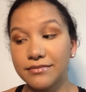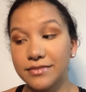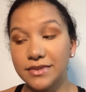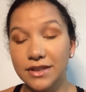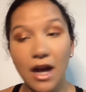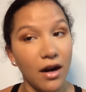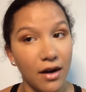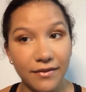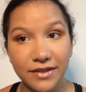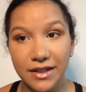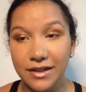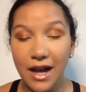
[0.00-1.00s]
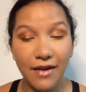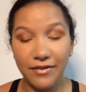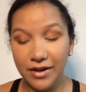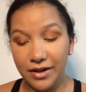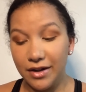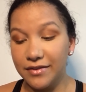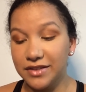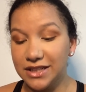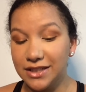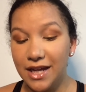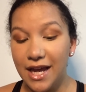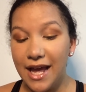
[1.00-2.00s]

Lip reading: not very often.